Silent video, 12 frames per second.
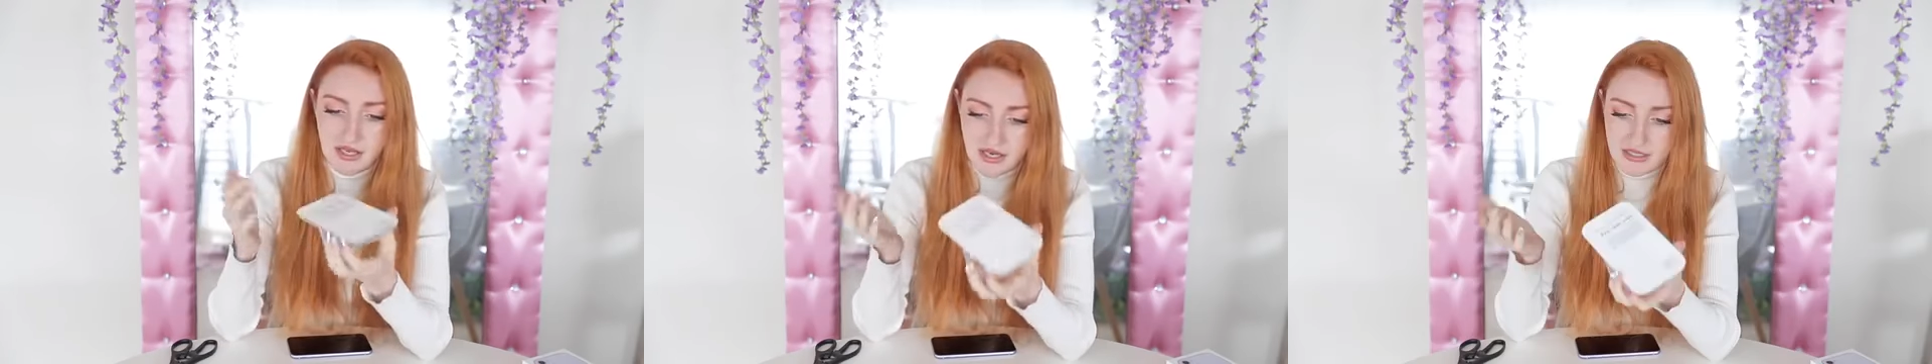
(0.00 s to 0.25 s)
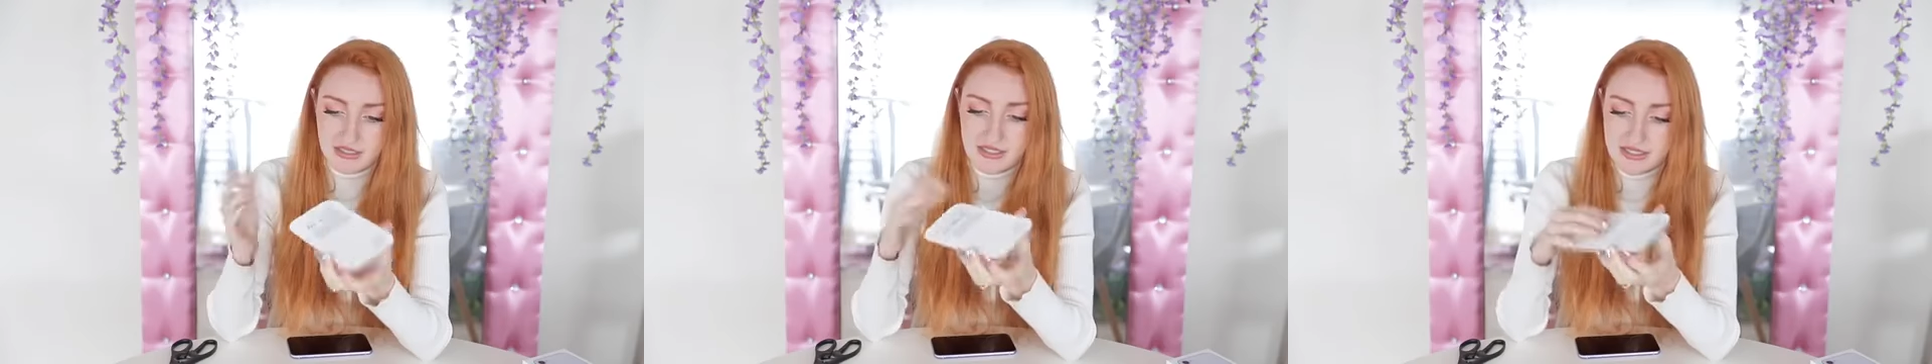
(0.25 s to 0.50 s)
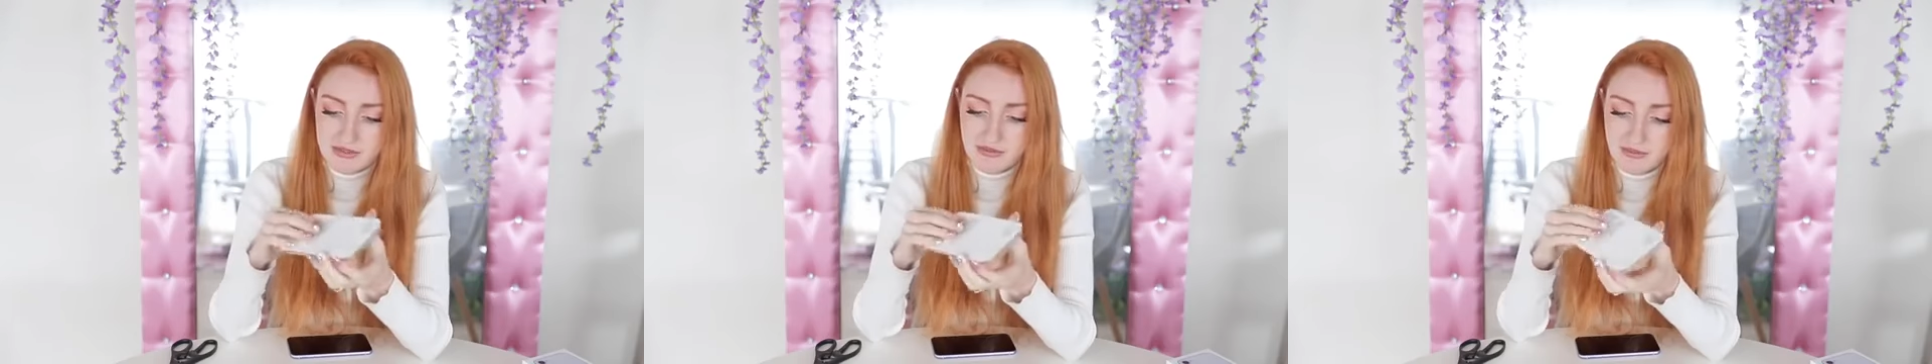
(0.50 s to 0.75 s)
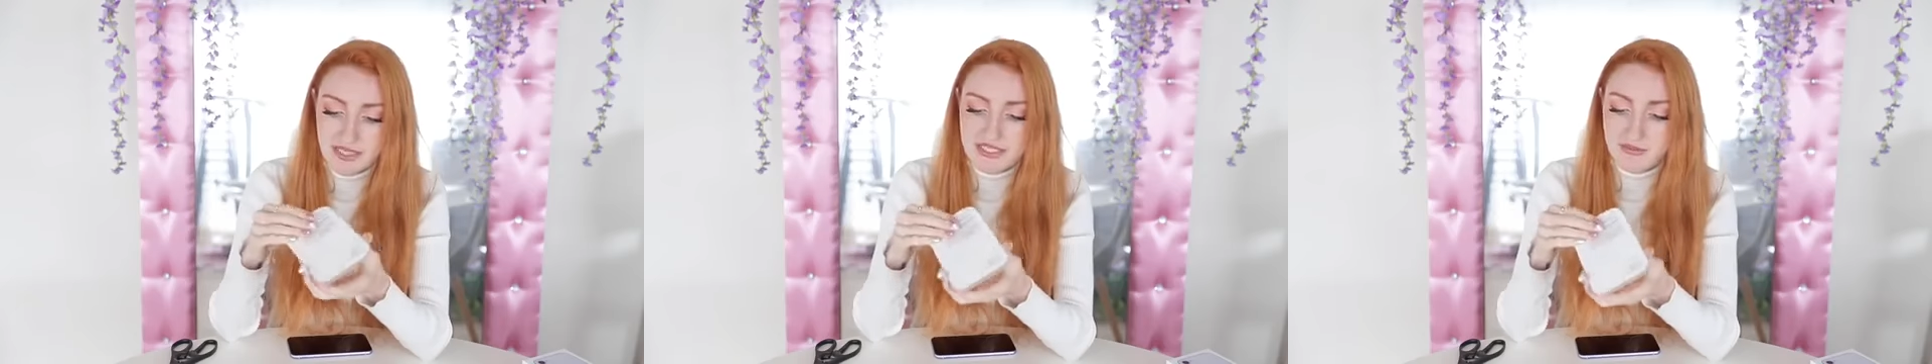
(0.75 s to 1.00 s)
a clear
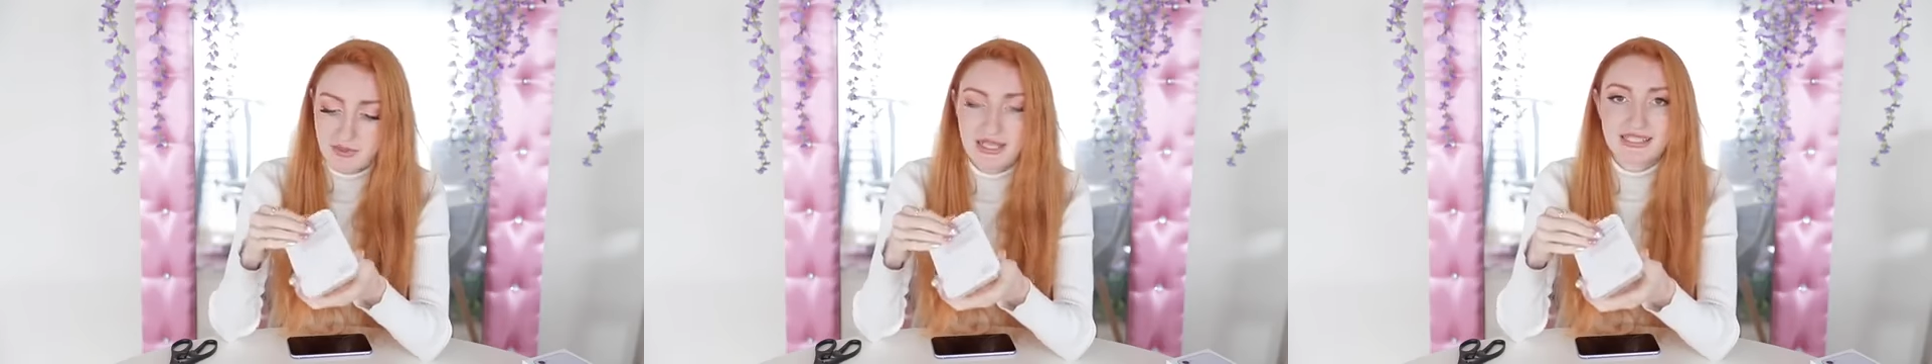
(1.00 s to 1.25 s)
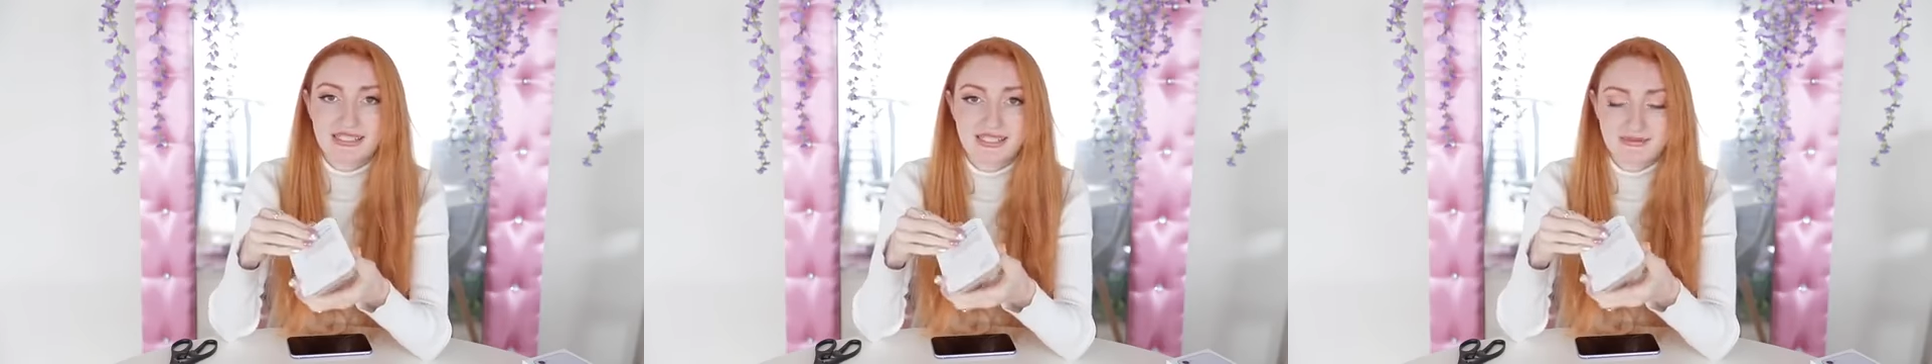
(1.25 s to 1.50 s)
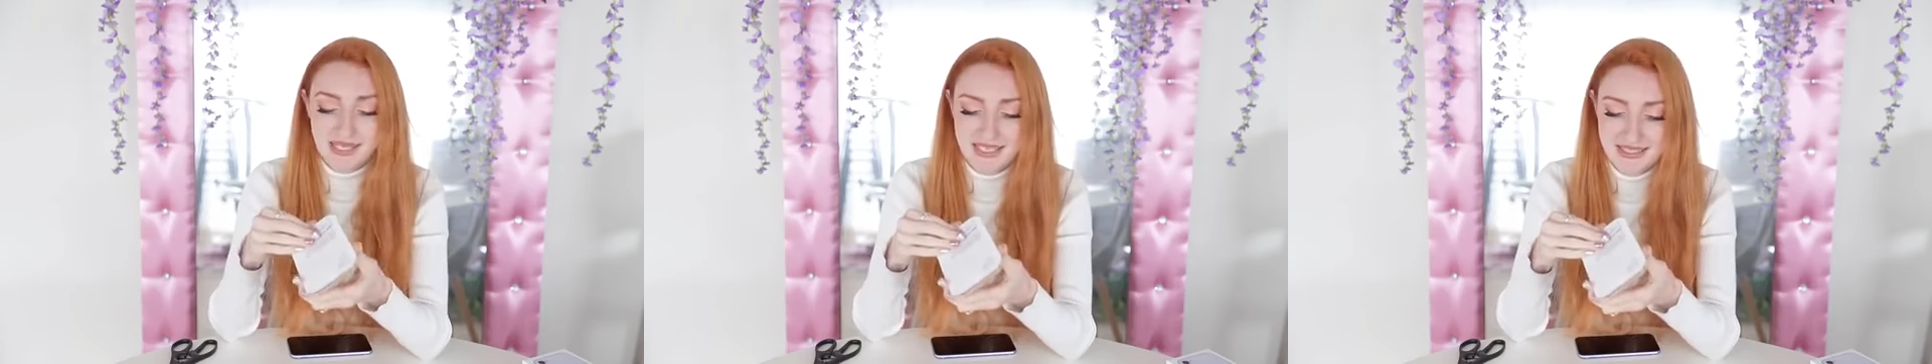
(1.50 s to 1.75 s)
piece of plastic.